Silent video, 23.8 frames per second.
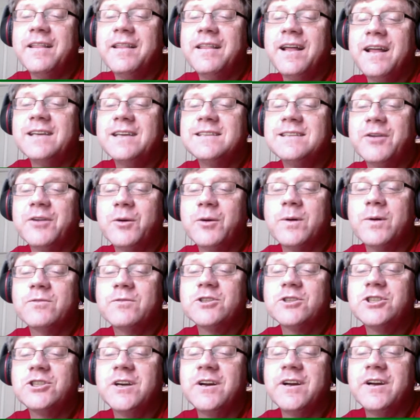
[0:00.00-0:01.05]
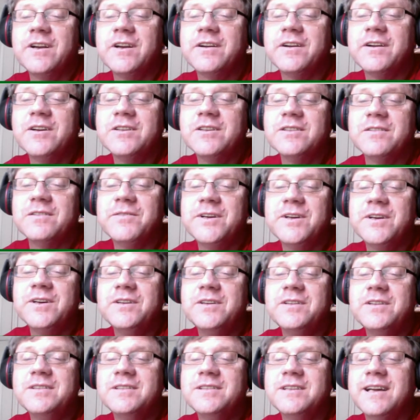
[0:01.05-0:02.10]
Thanks to everyone for sharing your news and
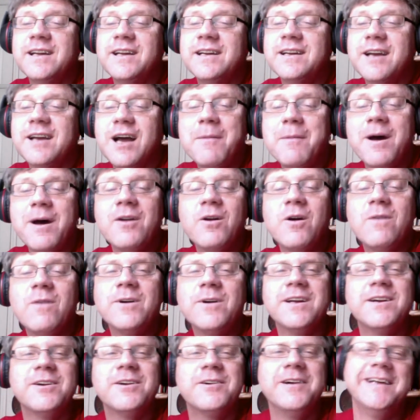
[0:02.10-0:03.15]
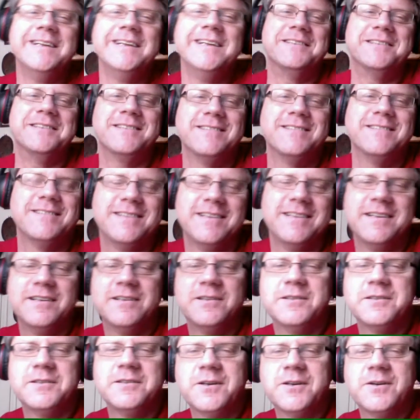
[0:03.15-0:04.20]
views, and come on over to Greece.
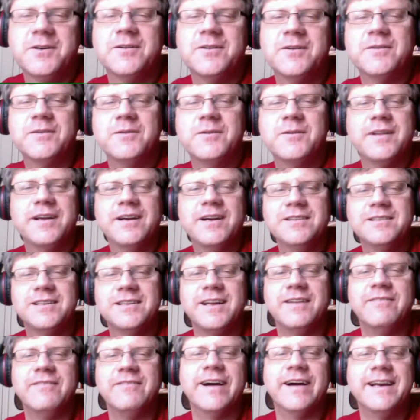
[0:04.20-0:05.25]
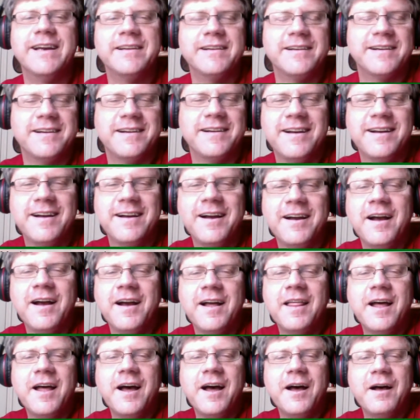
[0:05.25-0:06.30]
So there's an invite.
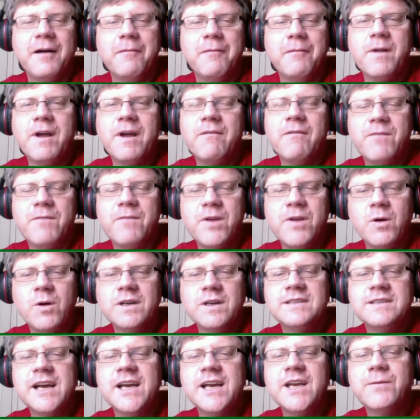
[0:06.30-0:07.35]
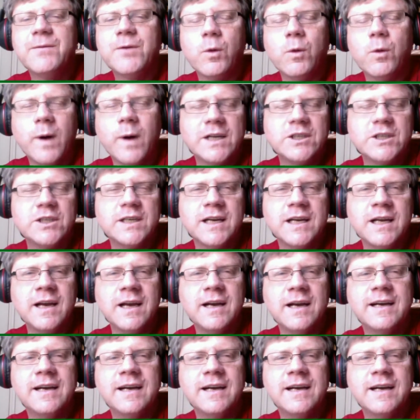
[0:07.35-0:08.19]
Viewers, thank you for watching.